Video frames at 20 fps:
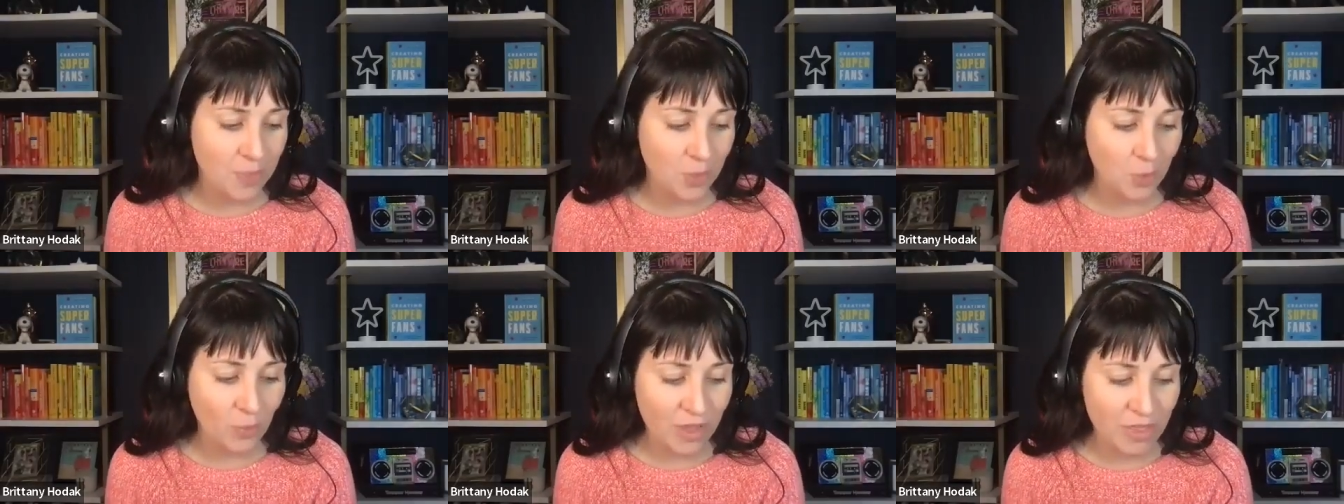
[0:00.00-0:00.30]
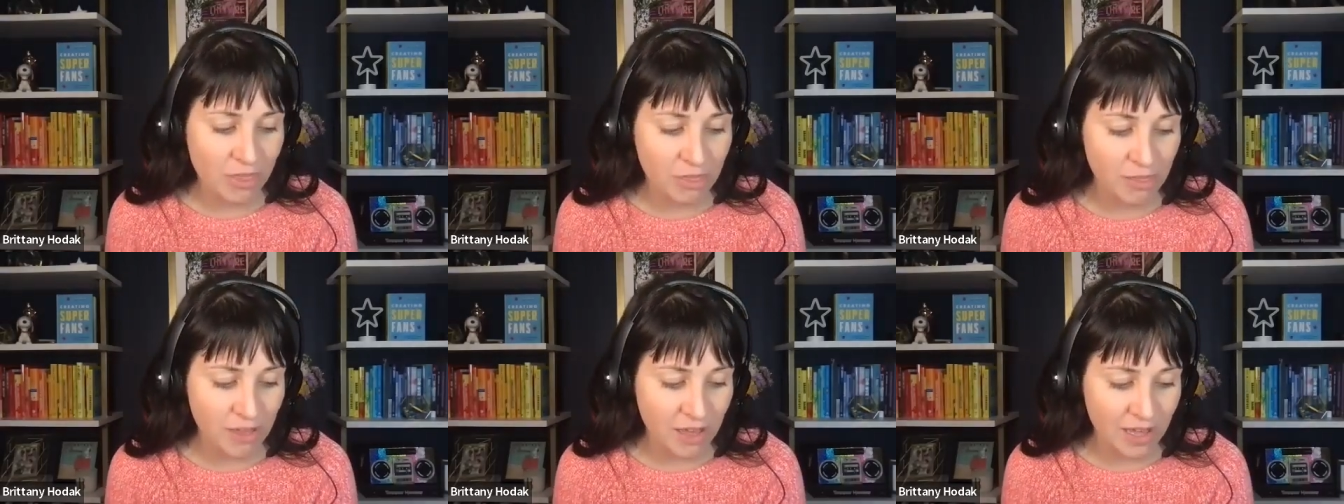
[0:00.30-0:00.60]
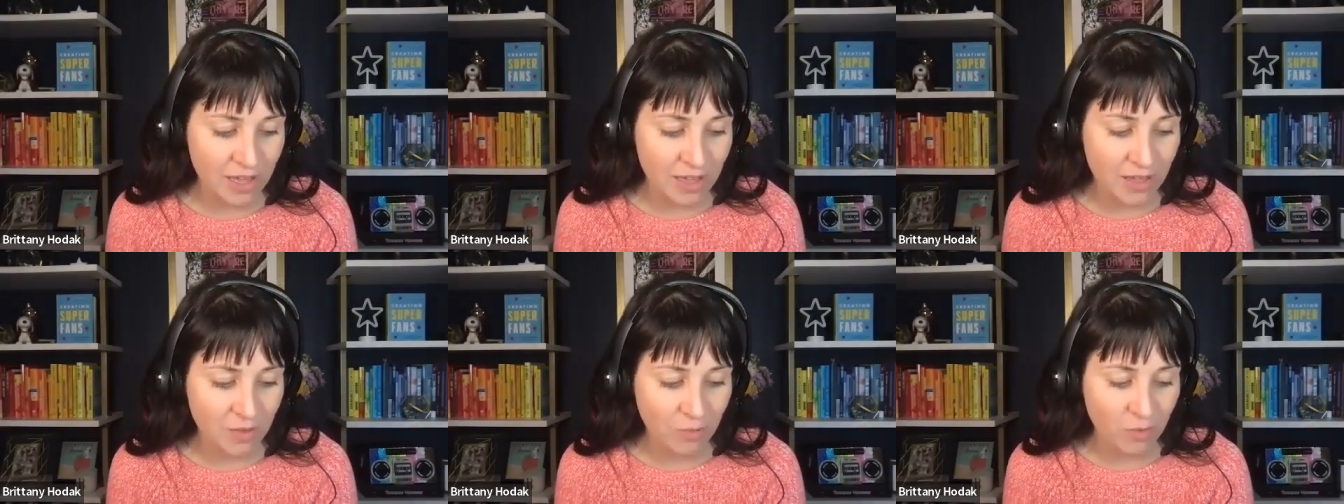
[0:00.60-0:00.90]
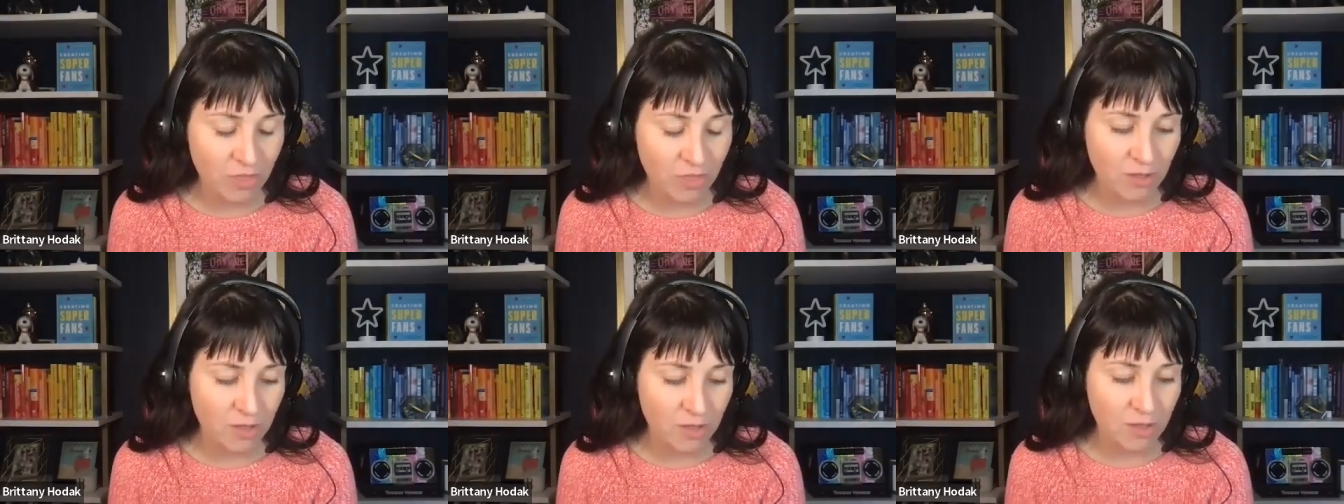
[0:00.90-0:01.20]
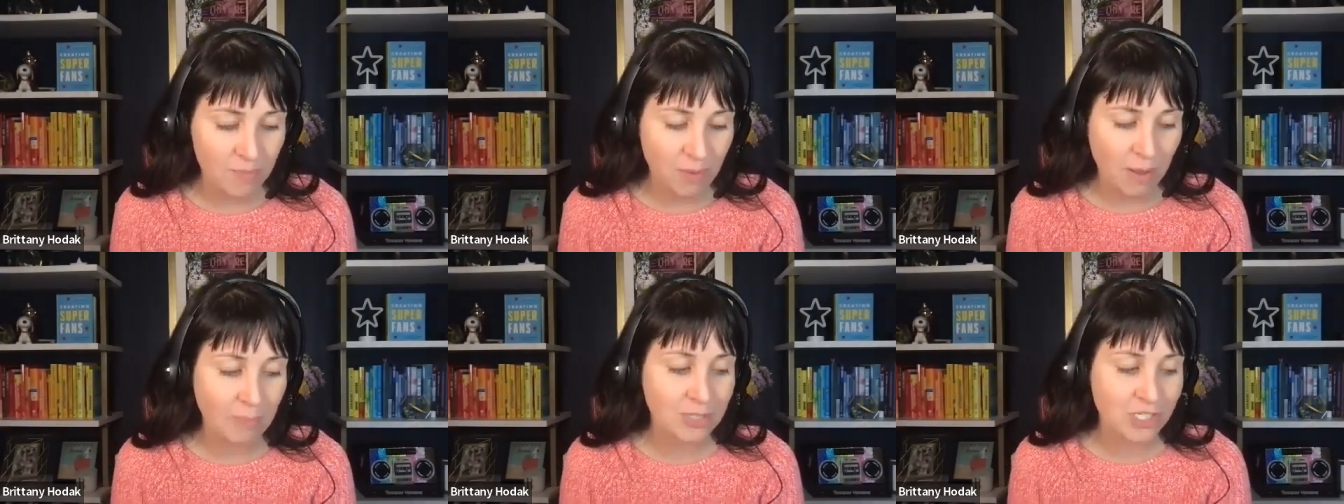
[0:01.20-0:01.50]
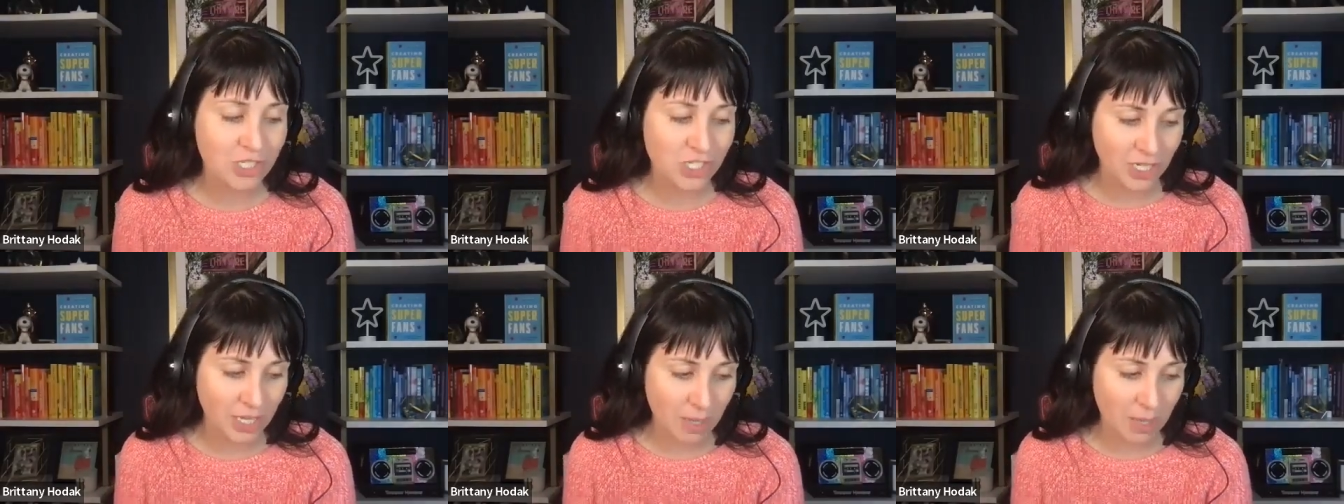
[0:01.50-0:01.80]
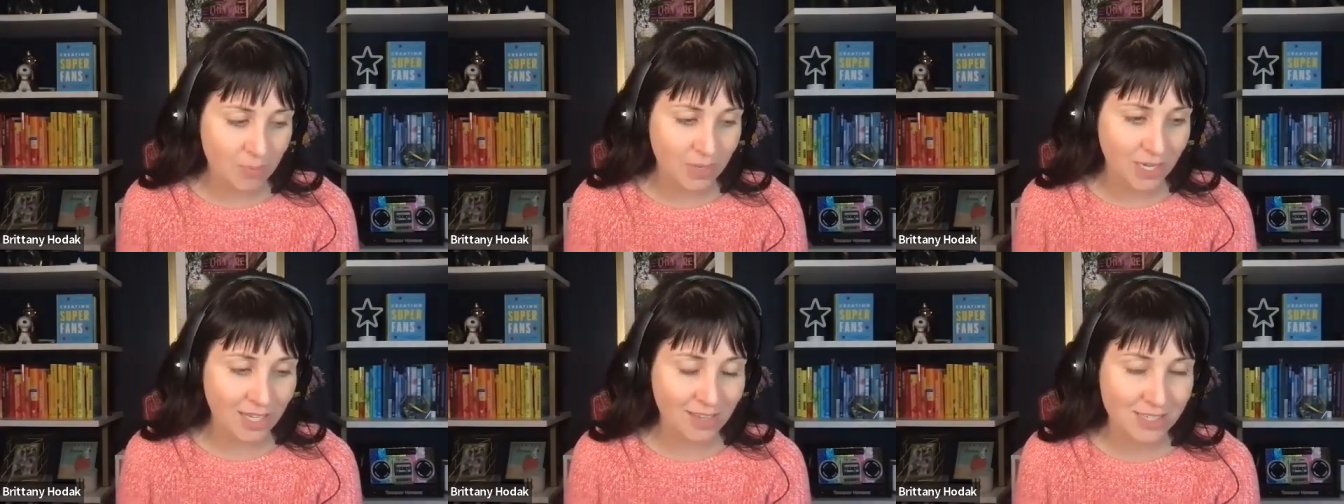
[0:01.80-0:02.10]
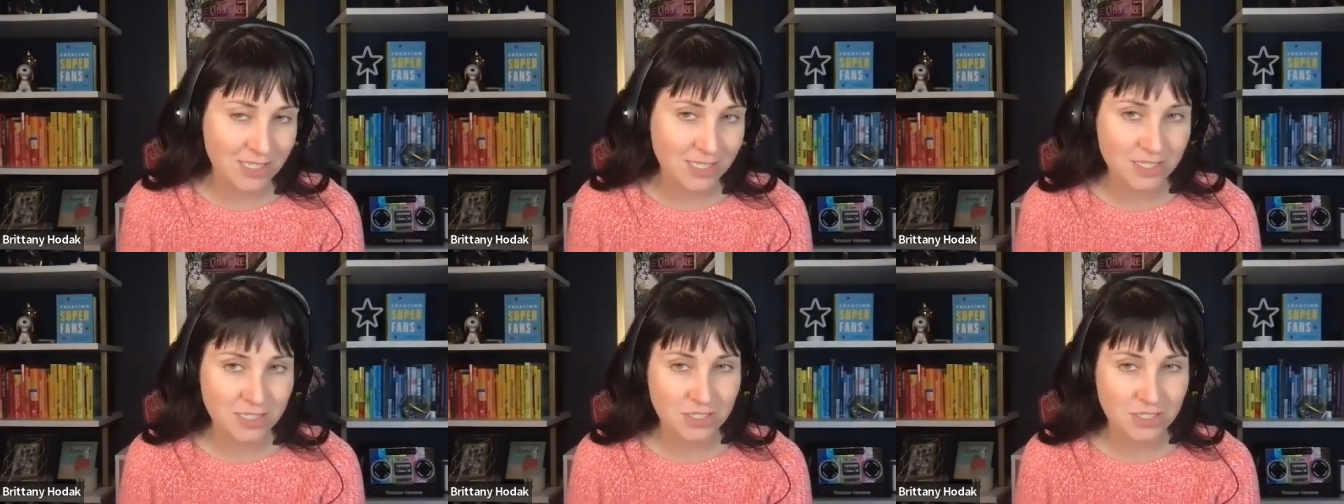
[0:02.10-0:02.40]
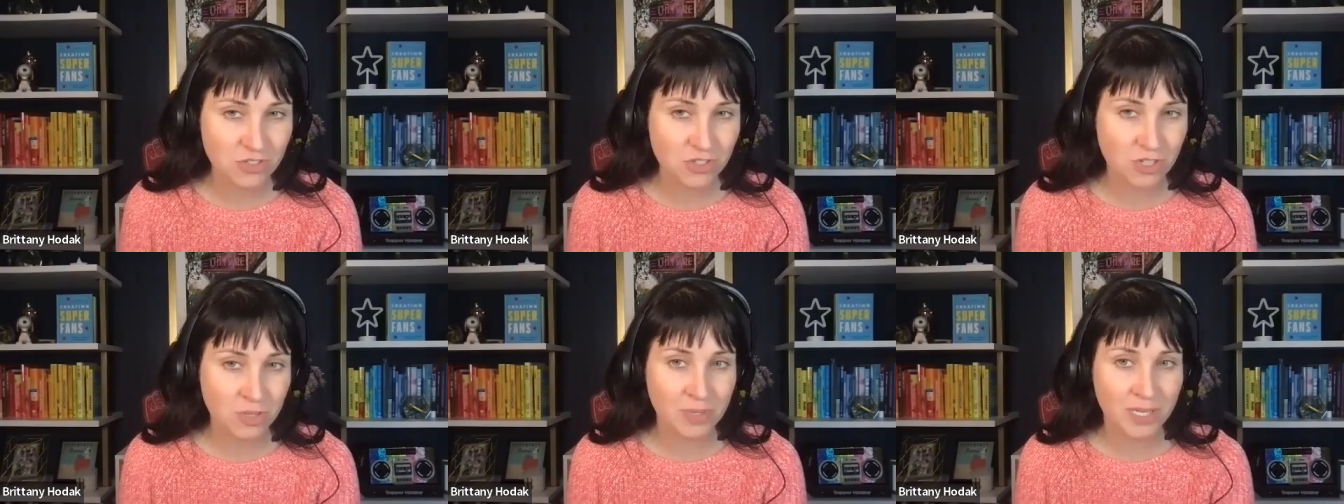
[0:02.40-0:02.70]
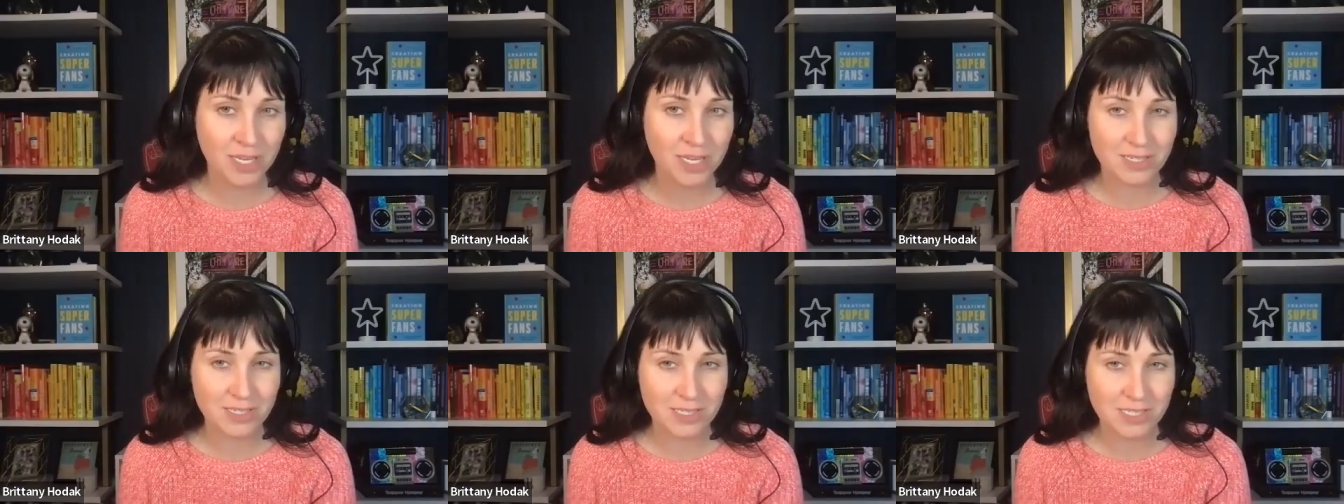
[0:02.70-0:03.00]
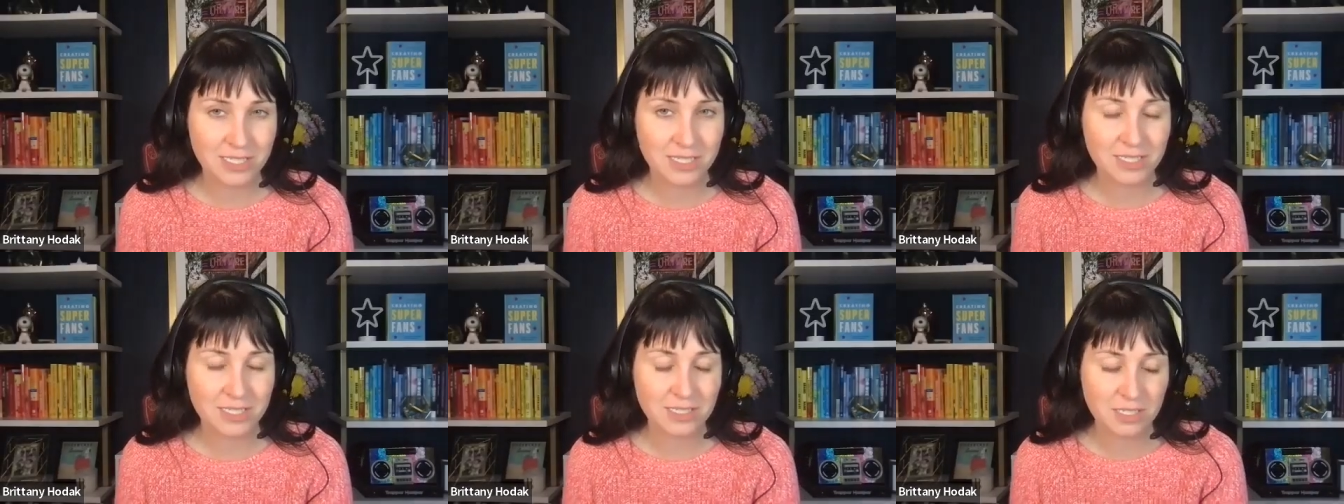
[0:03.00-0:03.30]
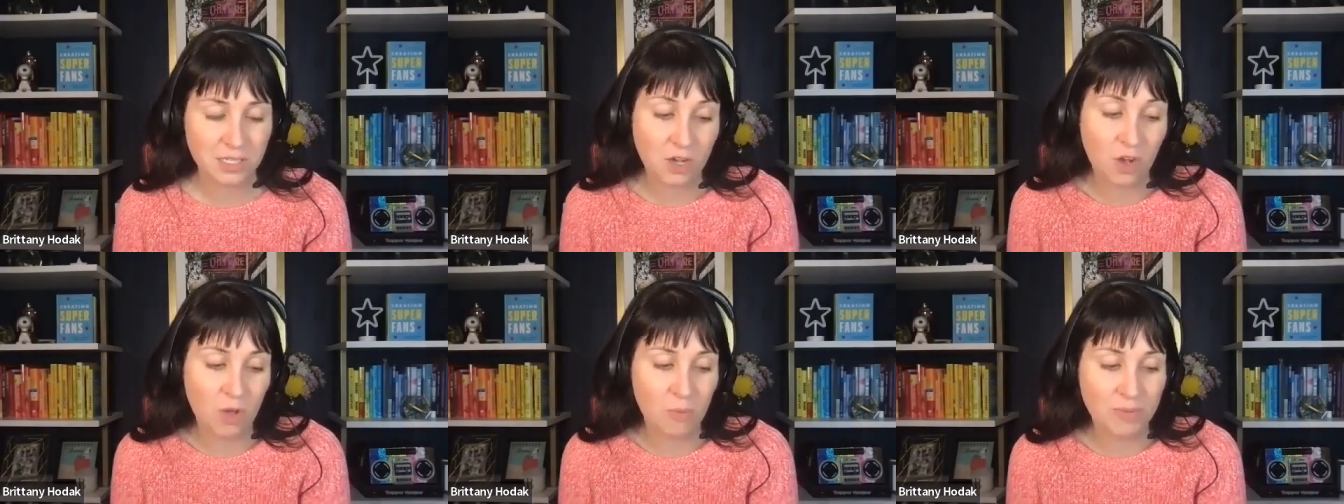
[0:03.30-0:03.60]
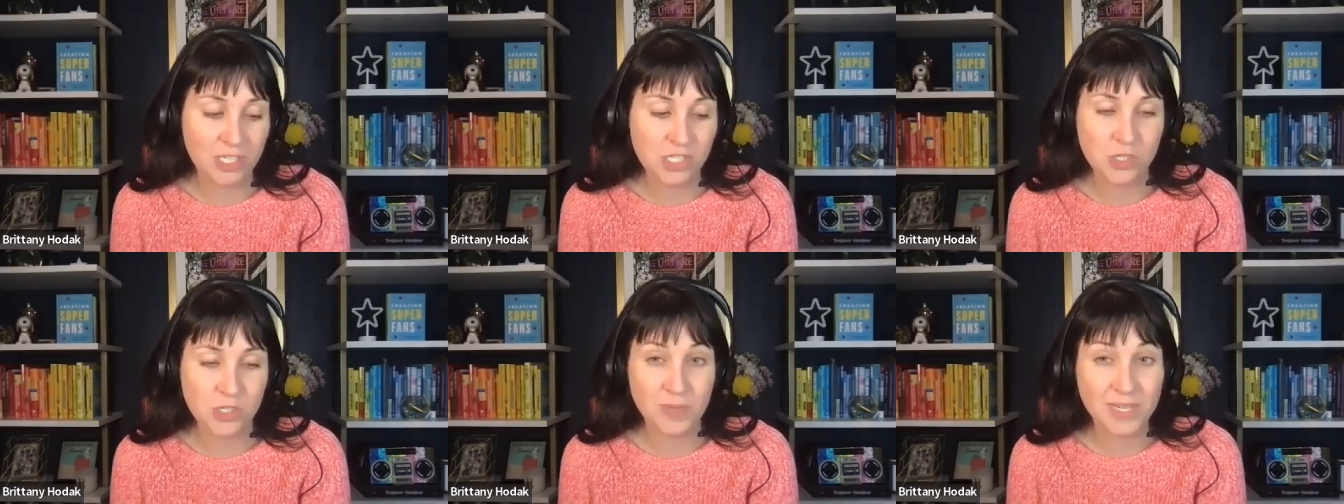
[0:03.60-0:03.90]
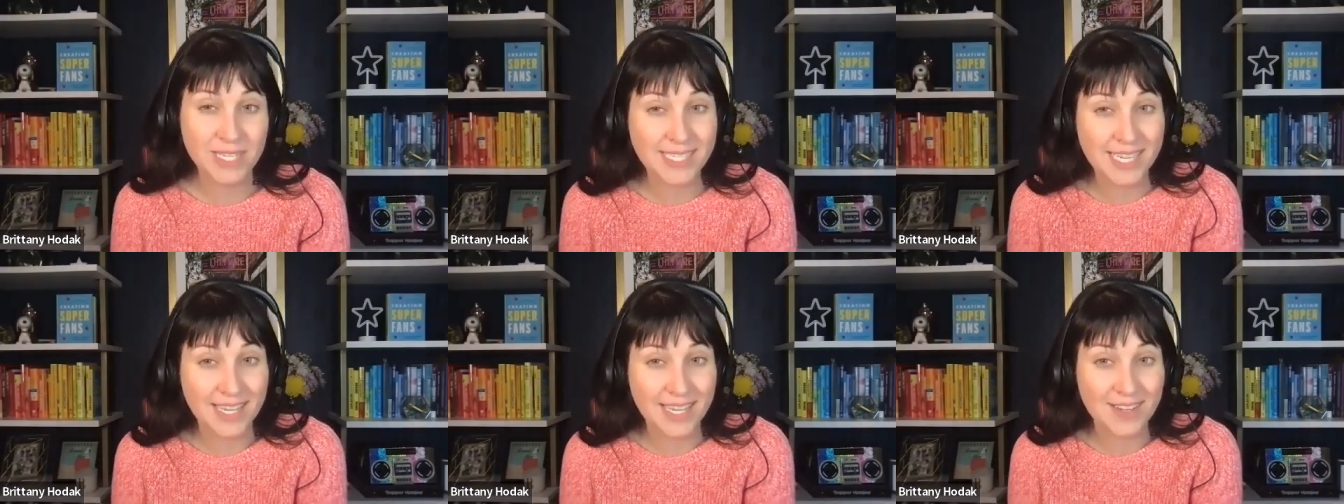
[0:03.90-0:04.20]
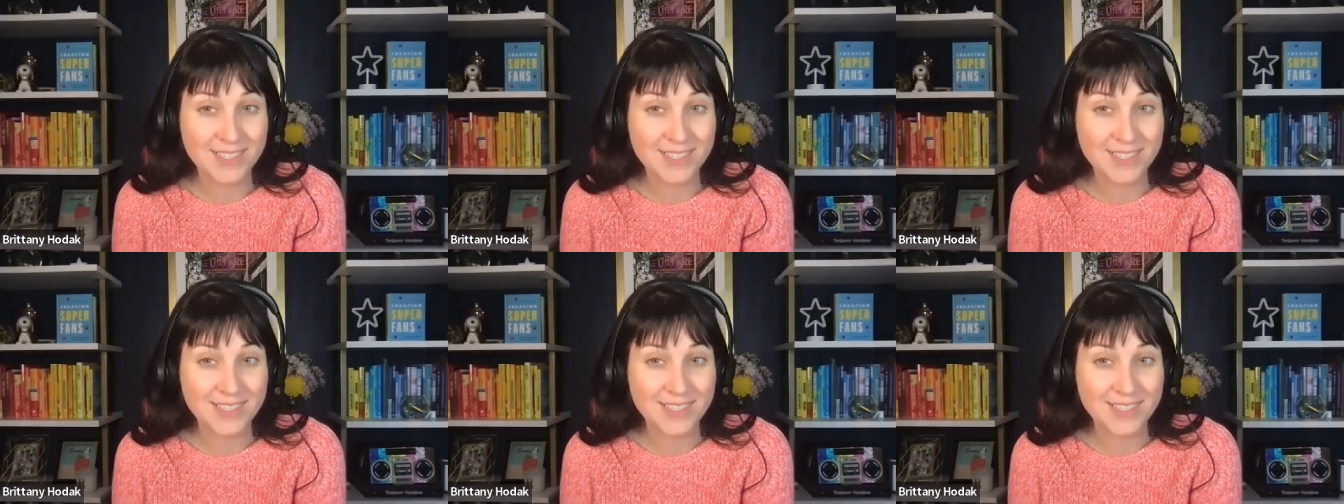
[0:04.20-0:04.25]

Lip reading: with a publishing company that's distributed to all major retailers.